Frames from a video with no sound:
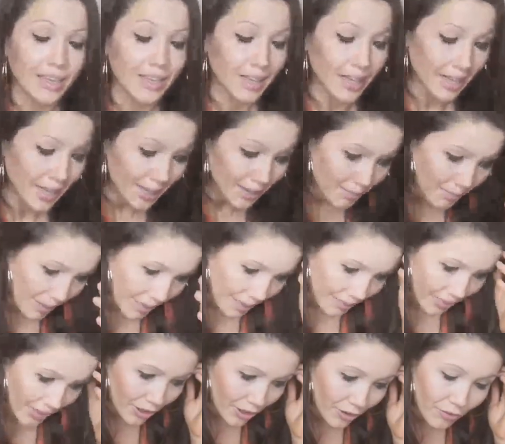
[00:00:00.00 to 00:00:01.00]

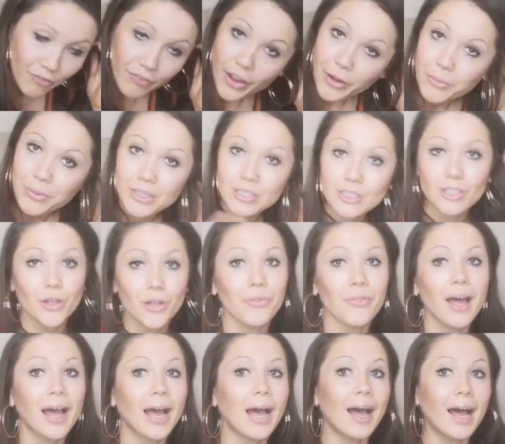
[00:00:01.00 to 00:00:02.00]
And then focus on
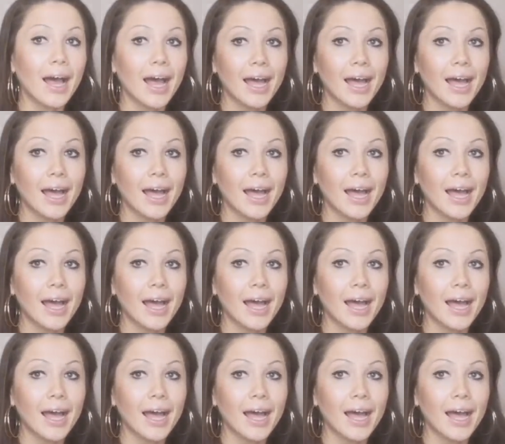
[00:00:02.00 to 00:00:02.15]
that